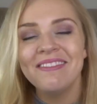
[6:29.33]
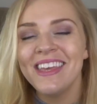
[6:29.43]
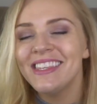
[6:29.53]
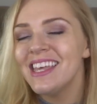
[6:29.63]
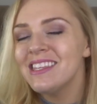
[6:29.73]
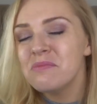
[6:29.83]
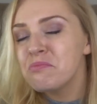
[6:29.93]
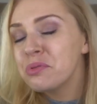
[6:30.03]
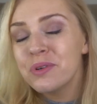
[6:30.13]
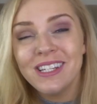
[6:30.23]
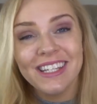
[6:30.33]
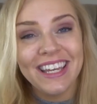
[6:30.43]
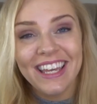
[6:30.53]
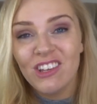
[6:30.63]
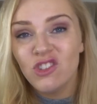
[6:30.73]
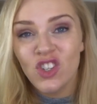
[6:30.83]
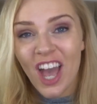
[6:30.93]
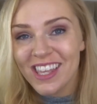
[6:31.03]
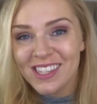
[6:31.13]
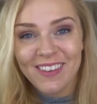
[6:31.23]
This is a pretty
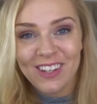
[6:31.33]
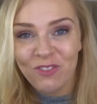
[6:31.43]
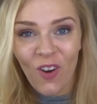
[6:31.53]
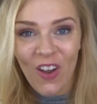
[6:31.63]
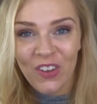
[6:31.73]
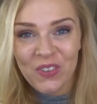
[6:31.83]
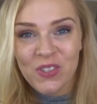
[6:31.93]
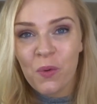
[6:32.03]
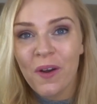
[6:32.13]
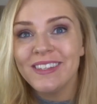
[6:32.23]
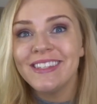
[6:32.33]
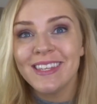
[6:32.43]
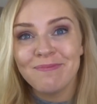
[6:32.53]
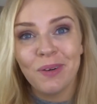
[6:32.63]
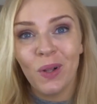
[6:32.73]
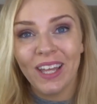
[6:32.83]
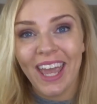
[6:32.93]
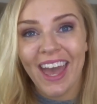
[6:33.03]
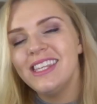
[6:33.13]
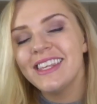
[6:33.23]
jasmine rose, quite simple
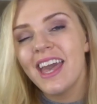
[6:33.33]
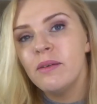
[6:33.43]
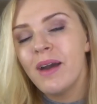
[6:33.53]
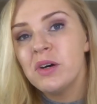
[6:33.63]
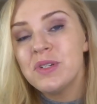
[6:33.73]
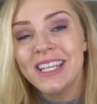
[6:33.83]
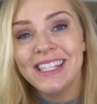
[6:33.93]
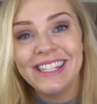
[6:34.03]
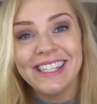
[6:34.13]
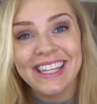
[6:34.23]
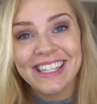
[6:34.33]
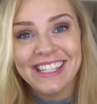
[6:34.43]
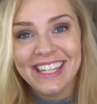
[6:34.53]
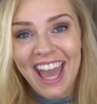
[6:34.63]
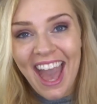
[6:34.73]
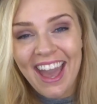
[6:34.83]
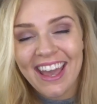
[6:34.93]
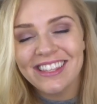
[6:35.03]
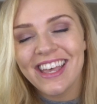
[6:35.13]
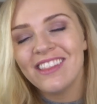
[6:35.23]
again. This came out in
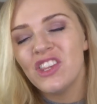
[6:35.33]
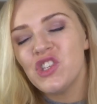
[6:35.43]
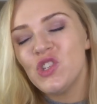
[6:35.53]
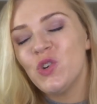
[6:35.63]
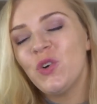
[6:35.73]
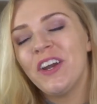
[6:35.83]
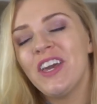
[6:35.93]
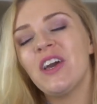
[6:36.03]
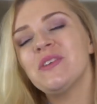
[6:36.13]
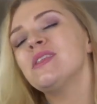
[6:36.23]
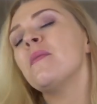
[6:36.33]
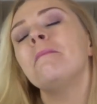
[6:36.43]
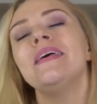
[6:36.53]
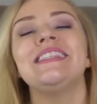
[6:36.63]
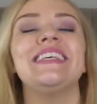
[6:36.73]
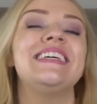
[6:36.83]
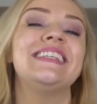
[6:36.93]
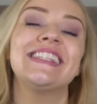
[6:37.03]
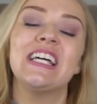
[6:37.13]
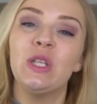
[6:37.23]
68, and the story goes that Mrs.